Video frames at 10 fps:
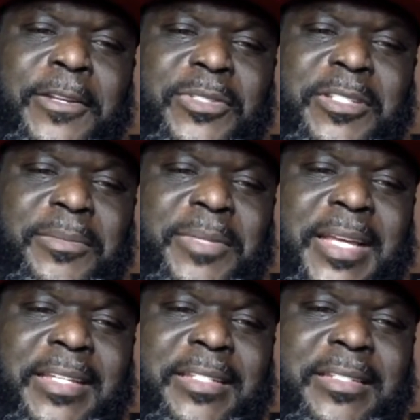you know,
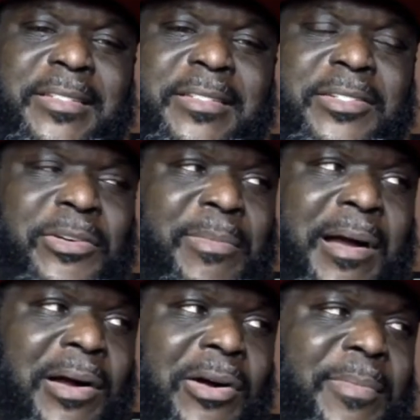some days, you know,
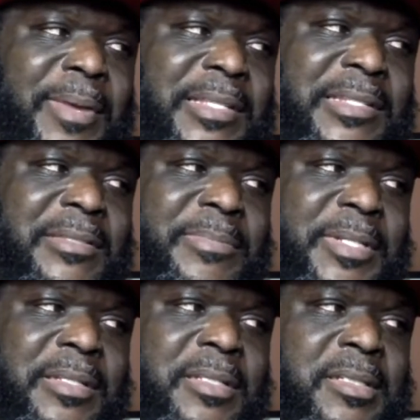my all may just
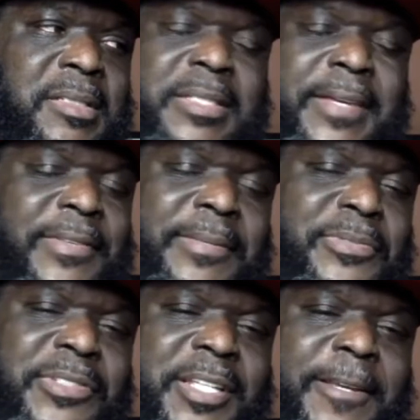be
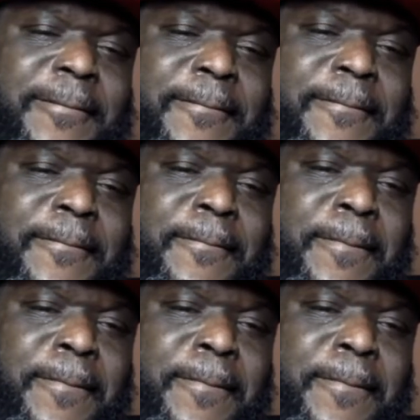70%.